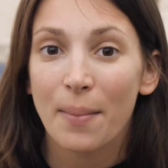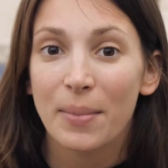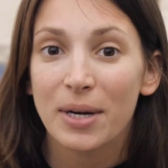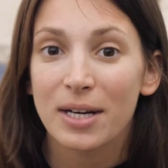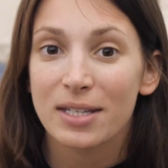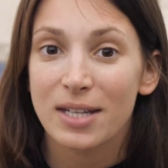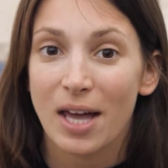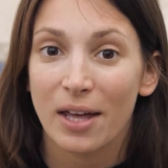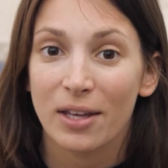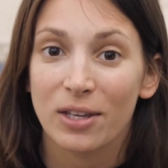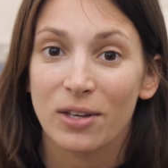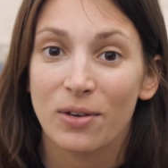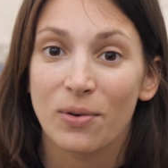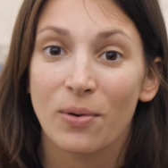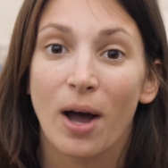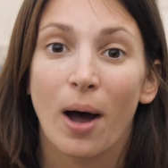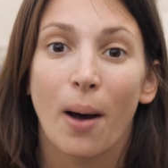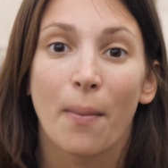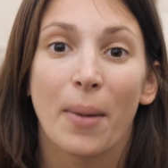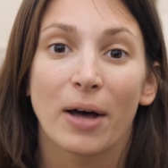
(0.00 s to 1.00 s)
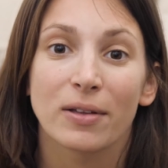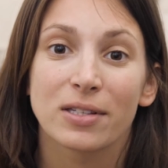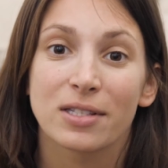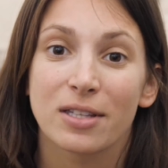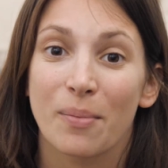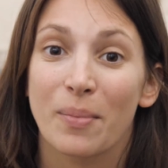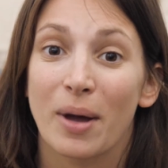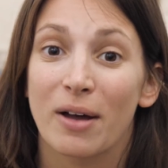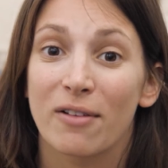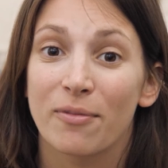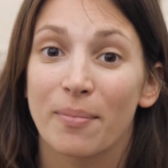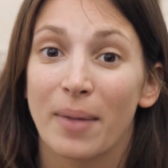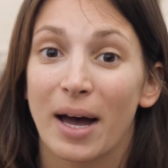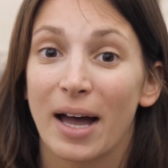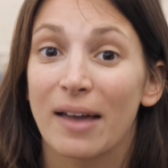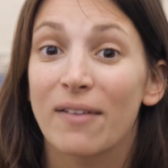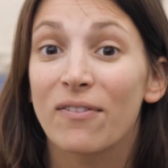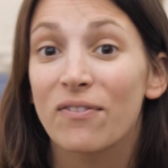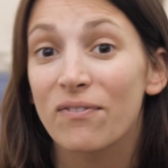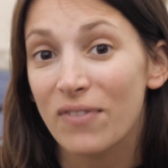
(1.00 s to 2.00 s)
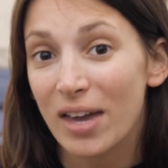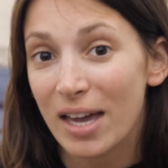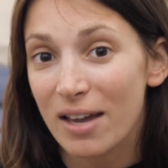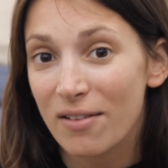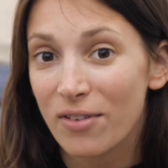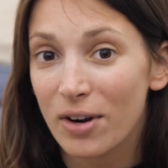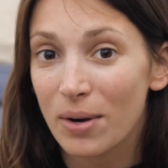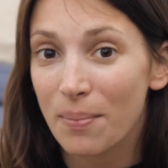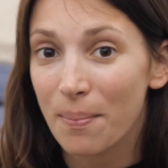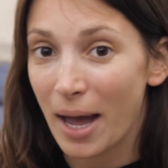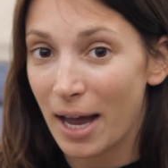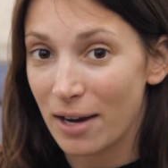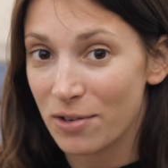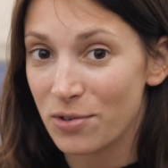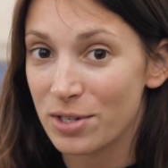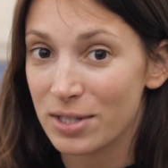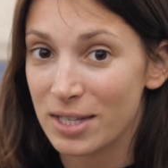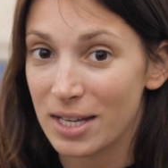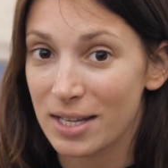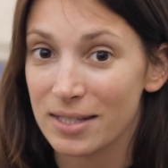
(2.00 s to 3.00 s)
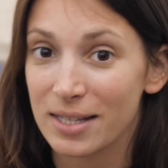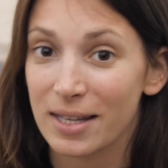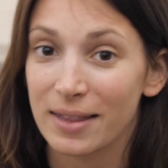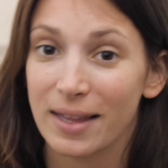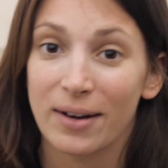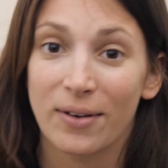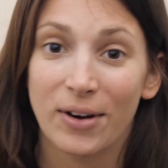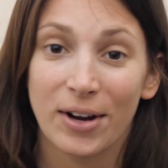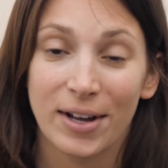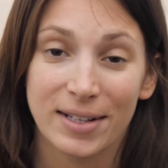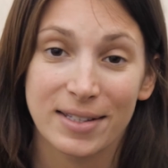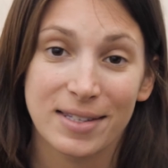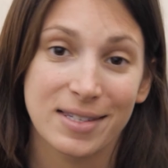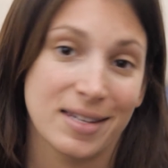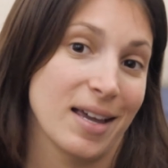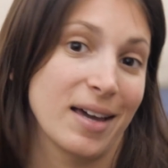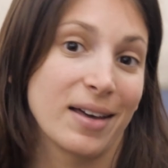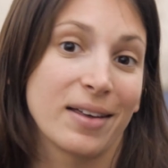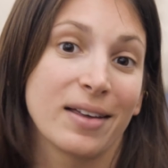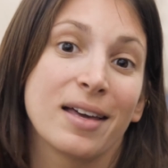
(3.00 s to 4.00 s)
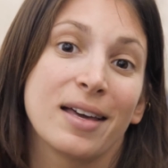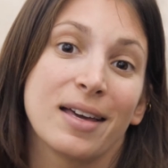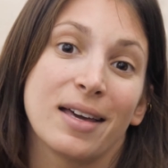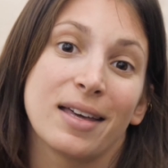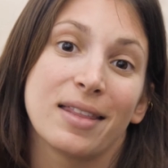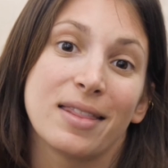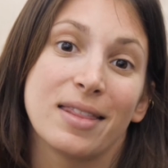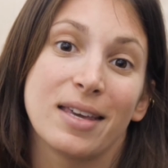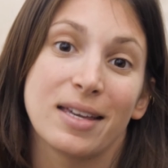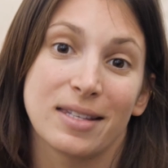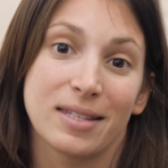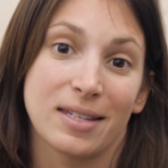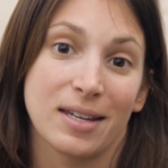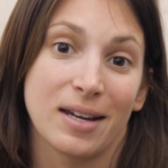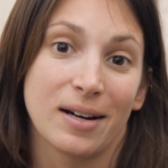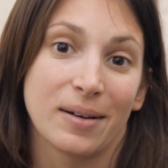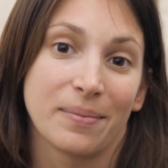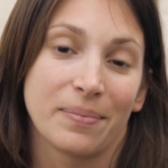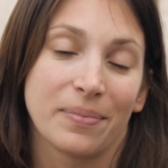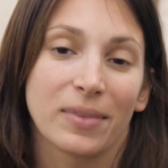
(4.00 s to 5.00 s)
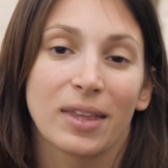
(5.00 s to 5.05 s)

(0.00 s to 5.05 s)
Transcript: I'm going to tell you about some of my favorite mattresses that are on sale this year.